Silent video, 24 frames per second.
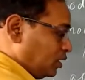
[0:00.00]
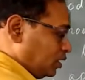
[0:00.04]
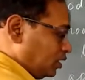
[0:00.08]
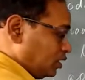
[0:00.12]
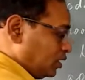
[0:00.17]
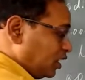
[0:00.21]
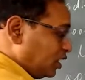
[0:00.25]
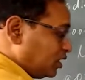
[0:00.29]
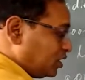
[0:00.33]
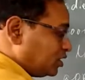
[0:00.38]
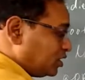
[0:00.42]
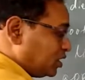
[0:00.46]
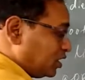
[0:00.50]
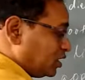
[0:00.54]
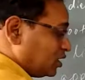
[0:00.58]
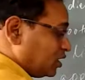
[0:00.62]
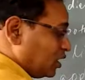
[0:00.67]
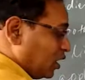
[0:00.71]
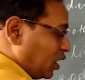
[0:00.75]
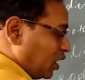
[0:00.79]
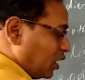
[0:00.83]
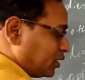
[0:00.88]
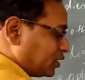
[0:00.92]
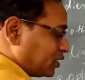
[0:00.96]
Let
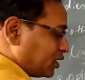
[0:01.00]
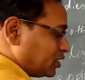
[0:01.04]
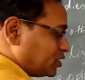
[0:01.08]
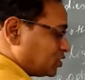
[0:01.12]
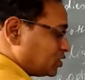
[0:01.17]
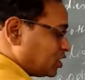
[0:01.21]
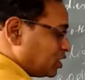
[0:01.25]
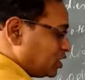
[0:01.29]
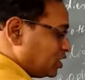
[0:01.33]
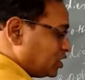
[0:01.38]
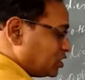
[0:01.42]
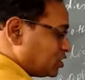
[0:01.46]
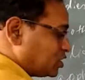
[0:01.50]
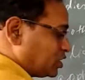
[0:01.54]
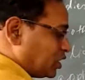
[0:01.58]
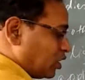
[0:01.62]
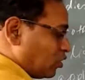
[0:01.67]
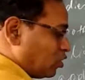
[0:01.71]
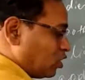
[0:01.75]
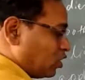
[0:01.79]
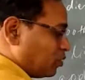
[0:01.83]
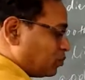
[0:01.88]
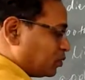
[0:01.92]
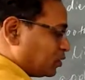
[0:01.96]
here a tension is
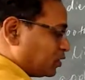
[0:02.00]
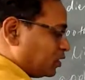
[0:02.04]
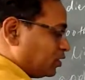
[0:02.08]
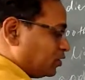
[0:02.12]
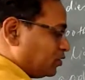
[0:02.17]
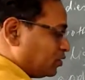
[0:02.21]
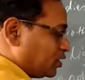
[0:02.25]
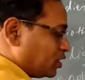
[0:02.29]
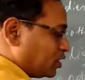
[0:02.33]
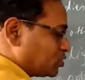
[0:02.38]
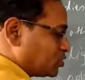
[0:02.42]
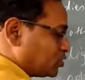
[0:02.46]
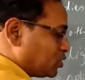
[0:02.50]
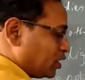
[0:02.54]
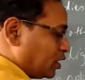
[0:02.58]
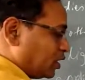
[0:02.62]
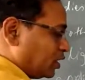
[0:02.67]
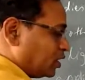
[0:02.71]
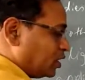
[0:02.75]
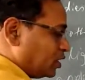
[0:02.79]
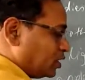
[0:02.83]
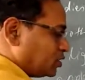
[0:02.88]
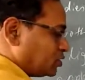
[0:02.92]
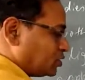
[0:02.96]
developed in the
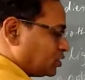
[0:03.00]
string,